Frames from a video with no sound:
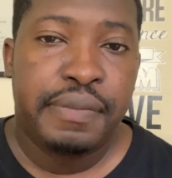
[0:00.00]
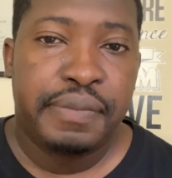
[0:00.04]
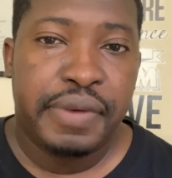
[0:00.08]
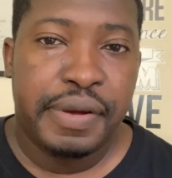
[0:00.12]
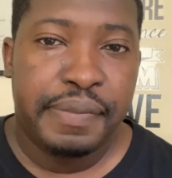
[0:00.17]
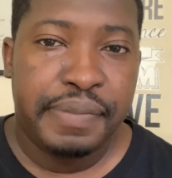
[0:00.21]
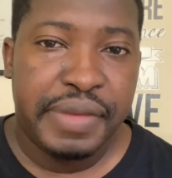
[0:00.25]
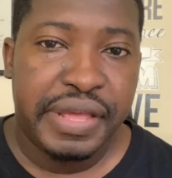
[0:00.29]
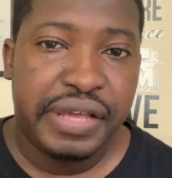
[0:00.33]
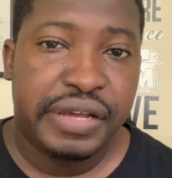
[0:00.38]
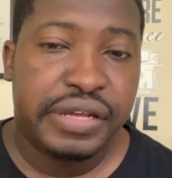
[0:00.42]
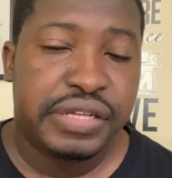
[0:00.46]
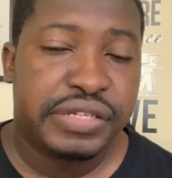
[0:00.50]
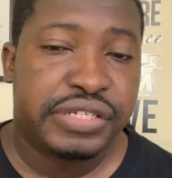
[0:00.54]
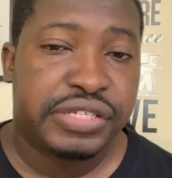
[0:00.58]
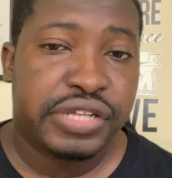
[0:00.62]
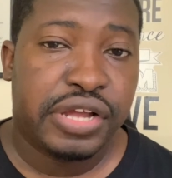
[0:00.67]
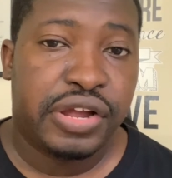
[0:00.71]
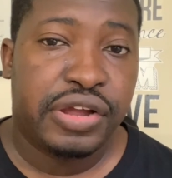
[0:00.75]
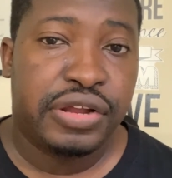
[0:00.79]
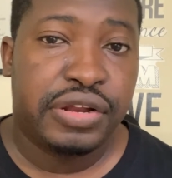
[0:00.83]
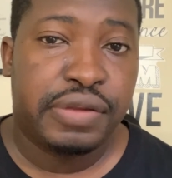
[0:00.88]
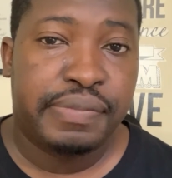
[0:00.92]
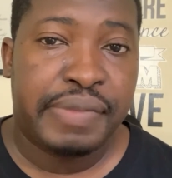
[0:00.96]
but be
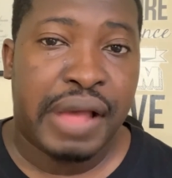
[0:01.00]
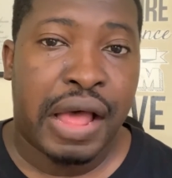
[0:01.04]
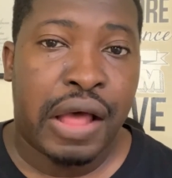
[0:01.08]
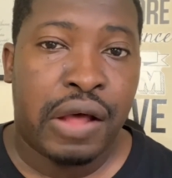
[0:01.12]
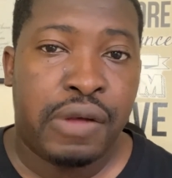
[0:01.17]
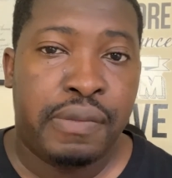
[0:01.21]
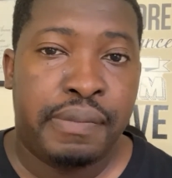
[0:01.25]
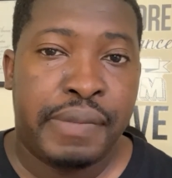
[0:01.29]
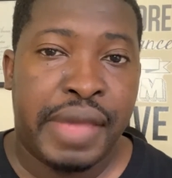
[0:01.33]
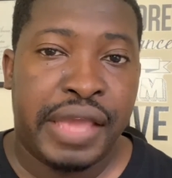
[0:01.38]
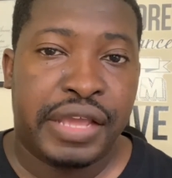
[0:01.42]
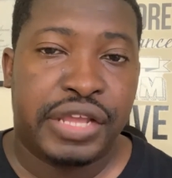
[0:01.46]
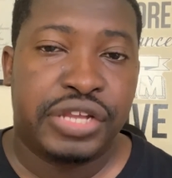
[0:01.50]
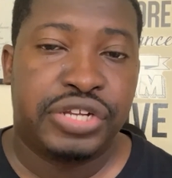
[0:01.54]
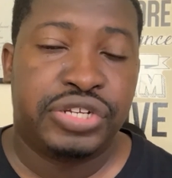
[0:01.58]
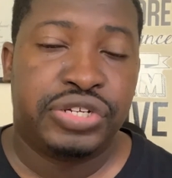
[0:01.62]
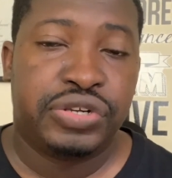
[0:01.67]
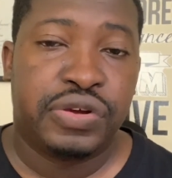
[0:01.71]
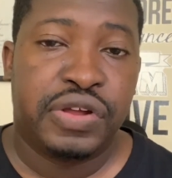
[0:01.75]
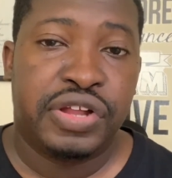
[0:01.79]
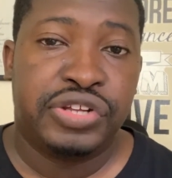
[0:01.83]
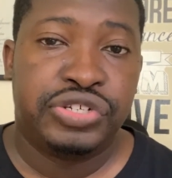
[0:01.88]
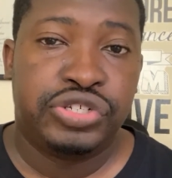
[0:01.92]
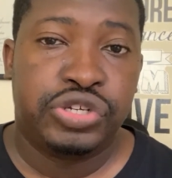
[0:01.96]
concerned about making
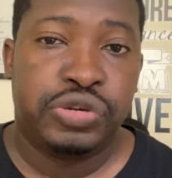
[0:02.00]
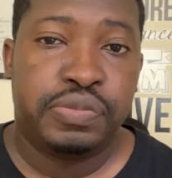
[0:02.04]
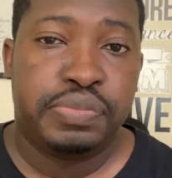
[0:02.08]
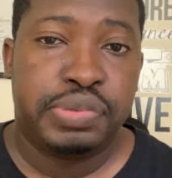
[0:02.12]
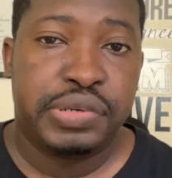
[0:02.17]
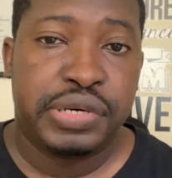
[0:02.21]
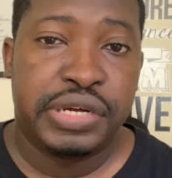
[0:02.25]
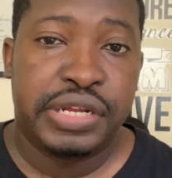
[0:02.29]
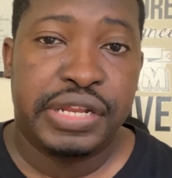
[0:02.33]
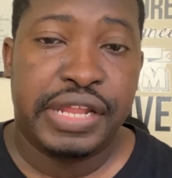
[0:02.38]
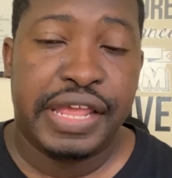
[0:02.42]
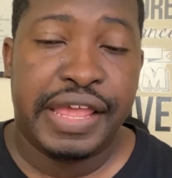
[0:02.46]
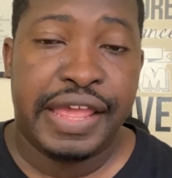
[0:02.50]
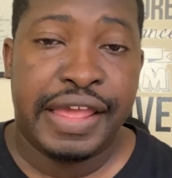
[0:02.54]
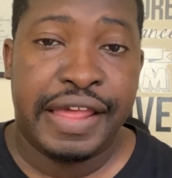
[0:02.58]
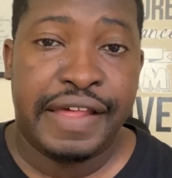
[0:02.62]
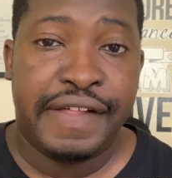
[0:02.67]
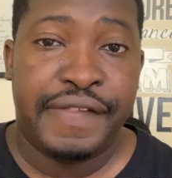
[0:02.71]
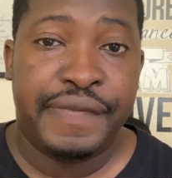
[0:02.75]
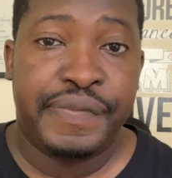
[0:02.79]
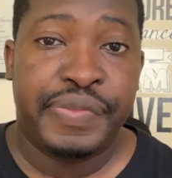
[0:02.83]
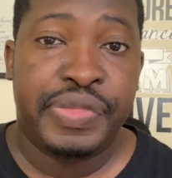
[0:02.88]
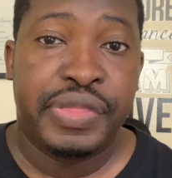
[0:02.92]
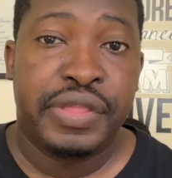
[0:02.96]
sure that you put
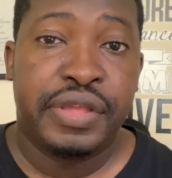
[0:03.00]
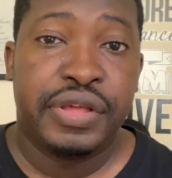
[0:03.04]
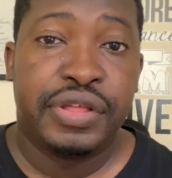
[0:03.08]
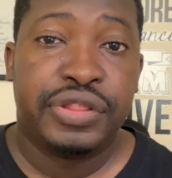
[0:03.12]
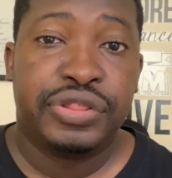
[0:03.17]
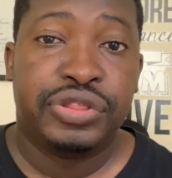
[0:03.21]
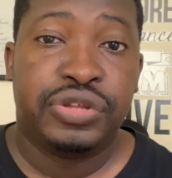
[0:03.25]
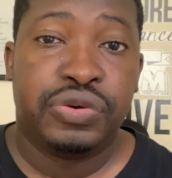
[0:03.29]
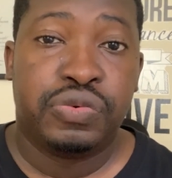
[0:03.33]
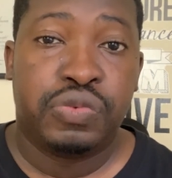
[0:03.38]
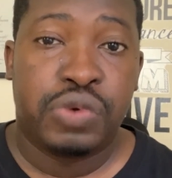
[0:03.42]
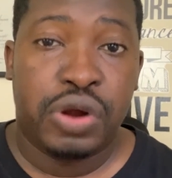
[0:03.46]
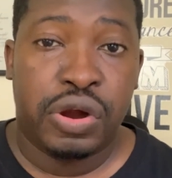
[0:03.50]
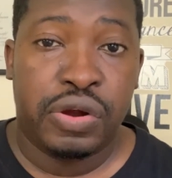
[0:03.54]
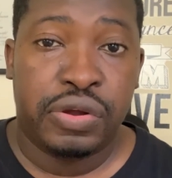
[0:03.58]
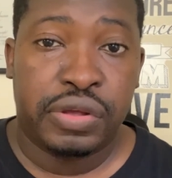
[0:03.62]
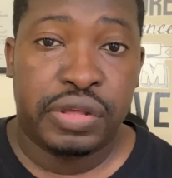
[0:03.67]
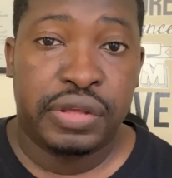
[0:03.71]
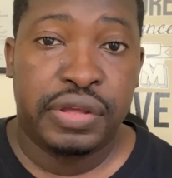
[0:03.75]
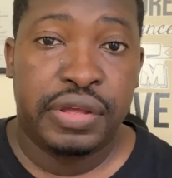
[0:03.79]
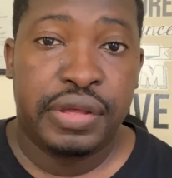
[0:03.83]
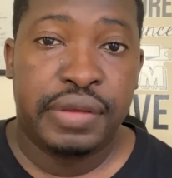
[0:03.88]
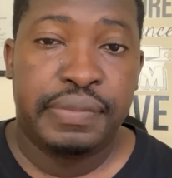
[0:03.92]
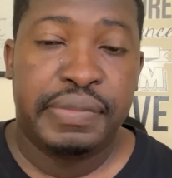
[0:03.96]
in the
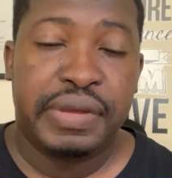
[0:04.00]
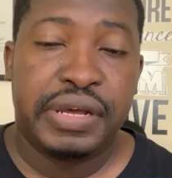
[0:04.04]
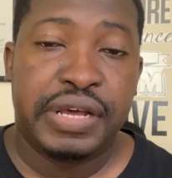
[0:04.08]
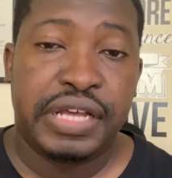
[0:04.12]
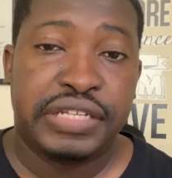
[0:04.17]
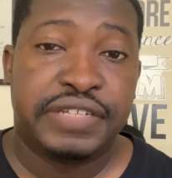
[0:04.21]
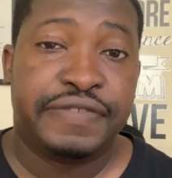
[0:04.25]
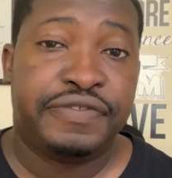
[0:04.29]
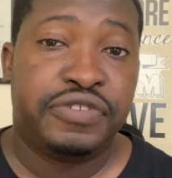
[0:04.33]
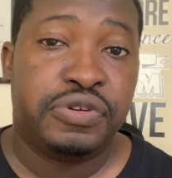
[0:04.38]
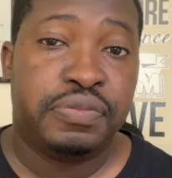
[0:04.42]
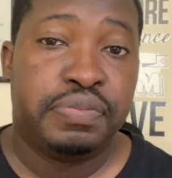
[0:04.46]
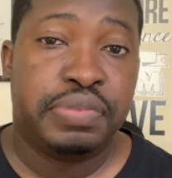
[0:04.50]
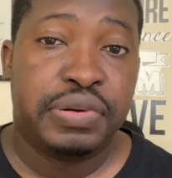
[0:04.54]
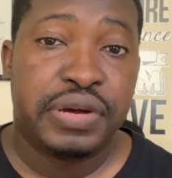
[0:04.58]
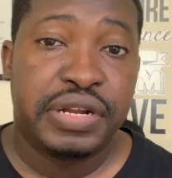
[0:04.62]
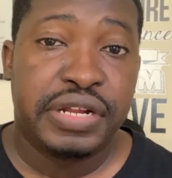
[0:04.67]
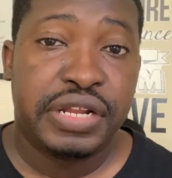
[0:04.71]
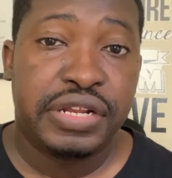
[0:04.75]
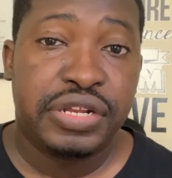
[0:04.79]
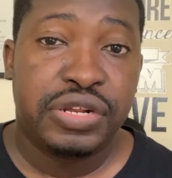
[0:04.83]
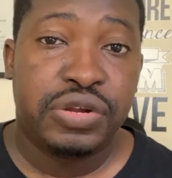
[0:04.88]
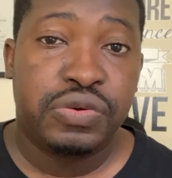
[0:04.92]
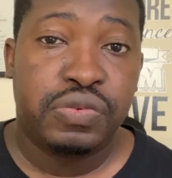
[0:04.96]
work, because if you
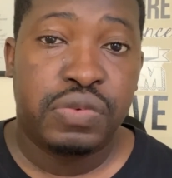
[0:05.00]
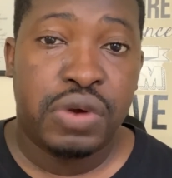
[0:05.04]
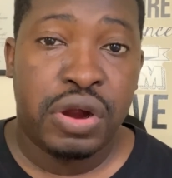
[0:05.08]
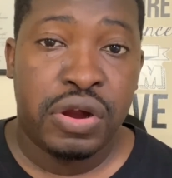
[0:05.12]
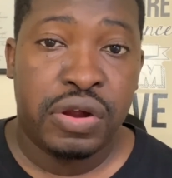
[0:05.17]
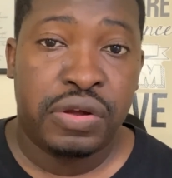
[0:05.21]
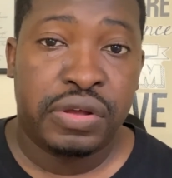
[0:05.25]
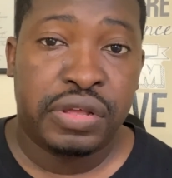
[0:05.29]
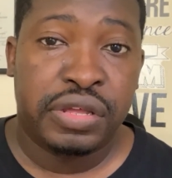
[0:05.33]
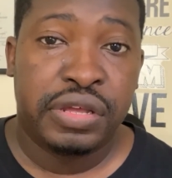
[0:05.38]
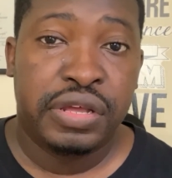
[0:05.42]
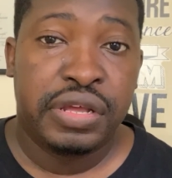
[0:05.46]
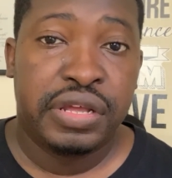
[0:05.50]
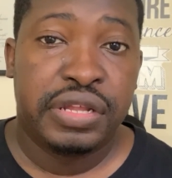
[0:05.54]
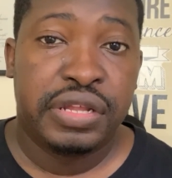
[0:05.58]
put in the work,